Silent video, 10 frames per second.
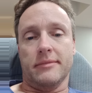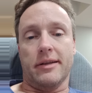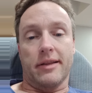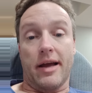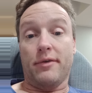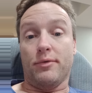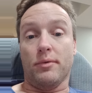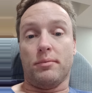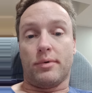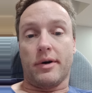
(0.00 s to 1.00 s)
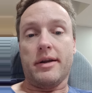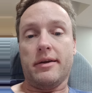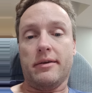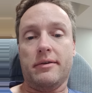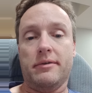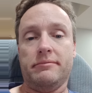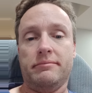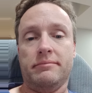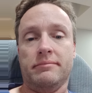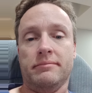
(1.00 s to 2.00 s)
And life will bring
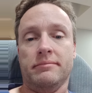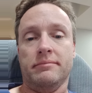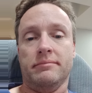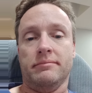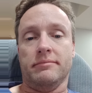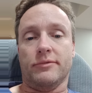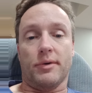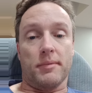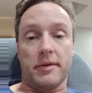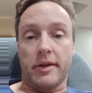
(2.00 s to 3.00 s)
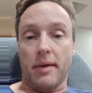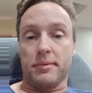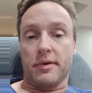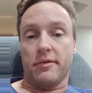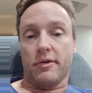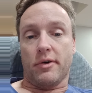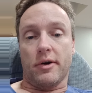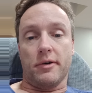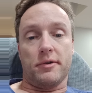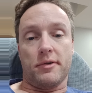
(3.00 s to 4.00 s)
from the depths of your
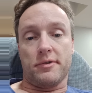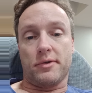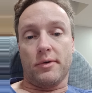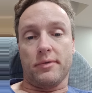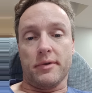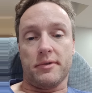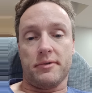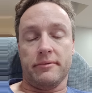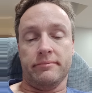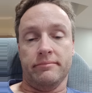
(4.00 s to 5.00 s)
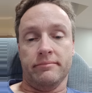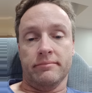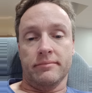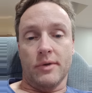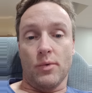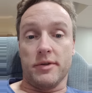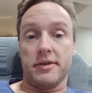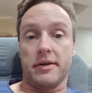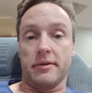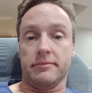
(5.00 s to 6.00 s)
heart to the surface what's
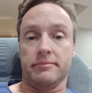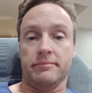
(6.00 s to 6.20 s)
in it.